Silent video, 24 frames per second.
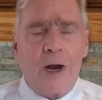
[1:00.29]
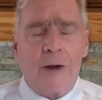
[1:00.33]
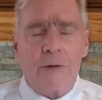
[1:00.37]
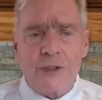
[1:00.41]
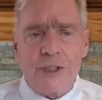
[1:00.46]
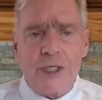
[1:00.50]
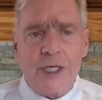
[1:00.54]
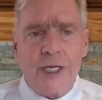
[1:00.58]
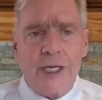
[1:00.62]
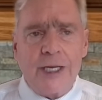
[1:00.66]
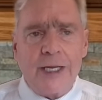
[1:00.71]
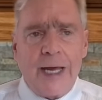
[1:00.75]
I
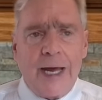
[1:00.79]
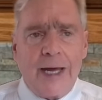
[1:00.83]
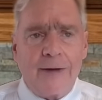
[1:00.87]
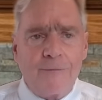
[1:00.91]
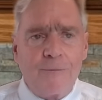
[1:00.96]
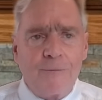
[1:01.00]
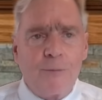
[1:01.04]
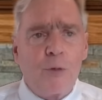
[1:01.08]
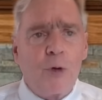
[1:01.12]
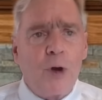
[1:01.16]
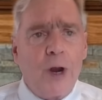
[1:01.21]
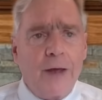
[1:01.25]
was getting out
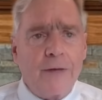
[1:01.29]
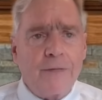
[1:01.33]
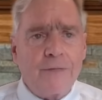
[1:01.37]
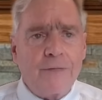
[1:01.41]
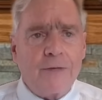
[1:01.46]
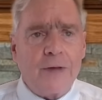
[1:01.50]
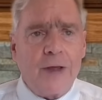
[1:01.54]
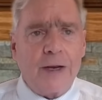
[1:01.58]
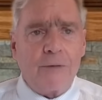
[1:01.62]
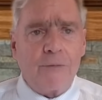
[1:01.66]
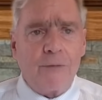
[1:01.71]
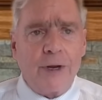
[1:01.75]
of breath
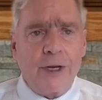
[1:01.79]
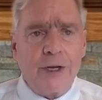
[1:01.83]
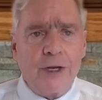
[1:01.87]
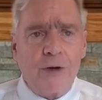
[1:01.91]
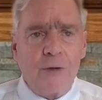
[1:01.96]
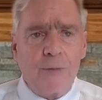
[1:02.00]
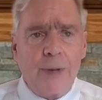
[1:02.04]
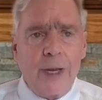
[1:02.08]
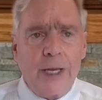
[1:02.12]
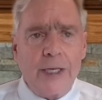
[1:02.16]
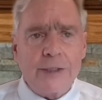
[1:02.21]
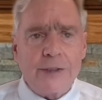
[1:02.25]
on a
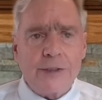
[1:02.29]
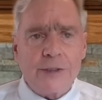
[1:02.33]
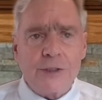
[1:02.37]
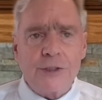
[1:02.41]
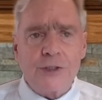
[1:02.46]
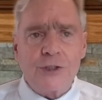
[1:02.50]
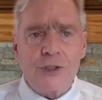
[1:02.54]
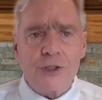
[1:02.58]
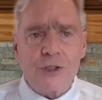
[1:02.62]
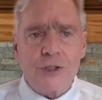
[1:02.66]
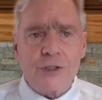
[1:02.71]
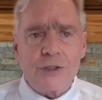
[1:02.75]
regular
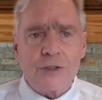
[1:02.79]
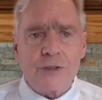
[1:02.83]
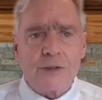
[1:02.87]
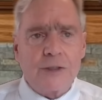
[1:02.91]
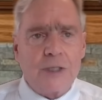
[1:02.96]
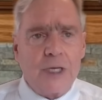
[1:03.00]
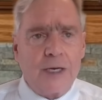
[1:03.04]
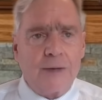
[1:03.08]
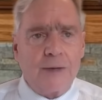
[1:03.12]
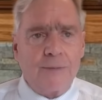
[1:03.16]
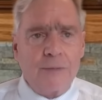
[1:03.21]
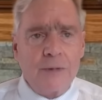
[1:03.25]
basis, just
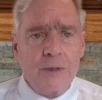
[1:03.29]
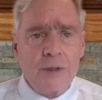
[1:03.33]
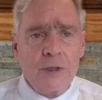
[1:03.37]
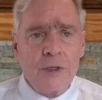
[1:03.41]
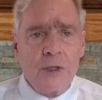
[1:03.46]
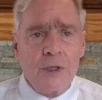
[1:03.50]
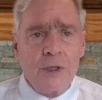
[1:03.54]
um,